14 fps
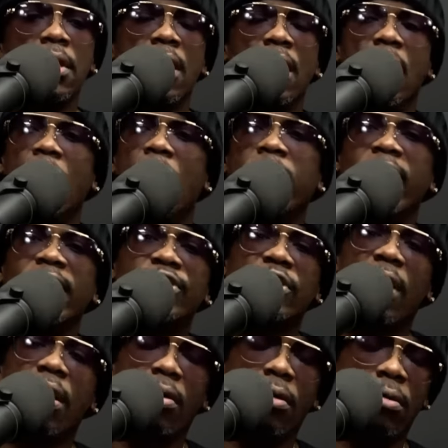Okay,
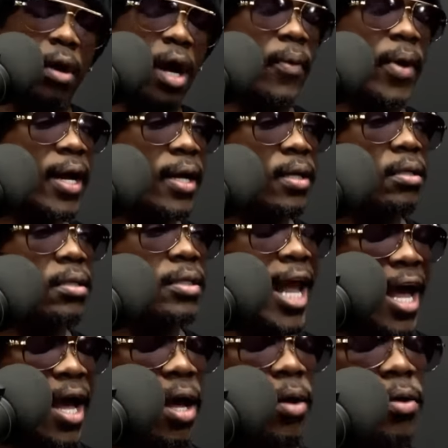so, all right.
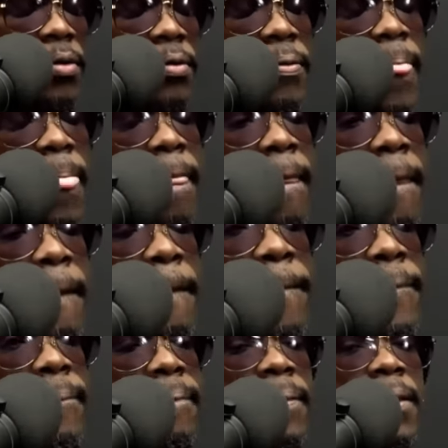Now,
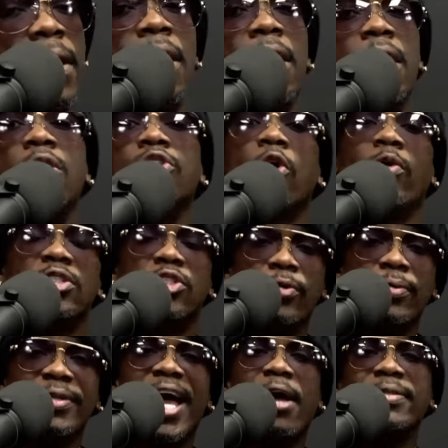so in
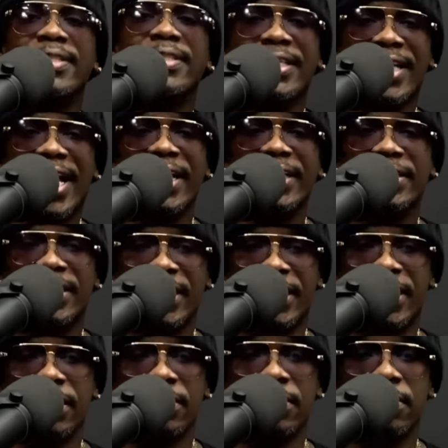
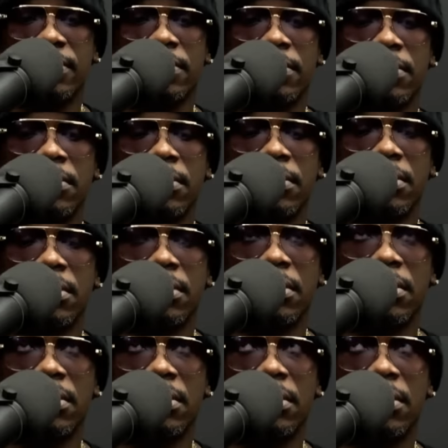2019,
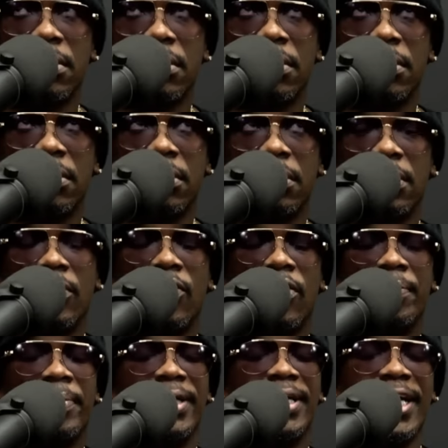uh, Lord,
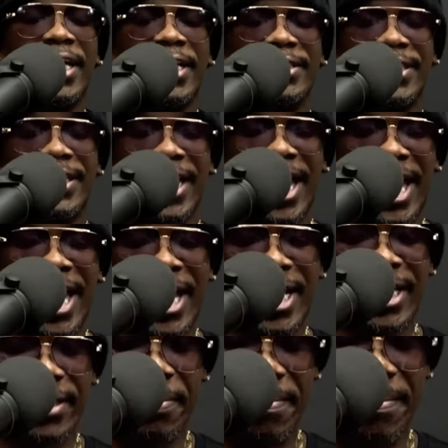please
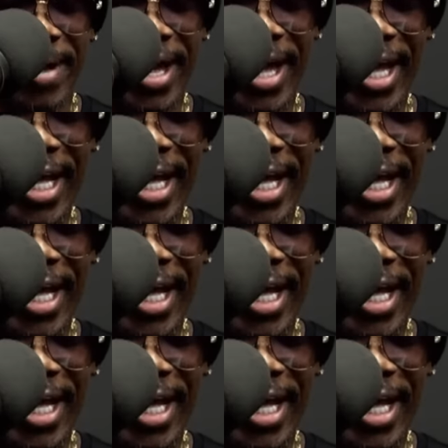guide my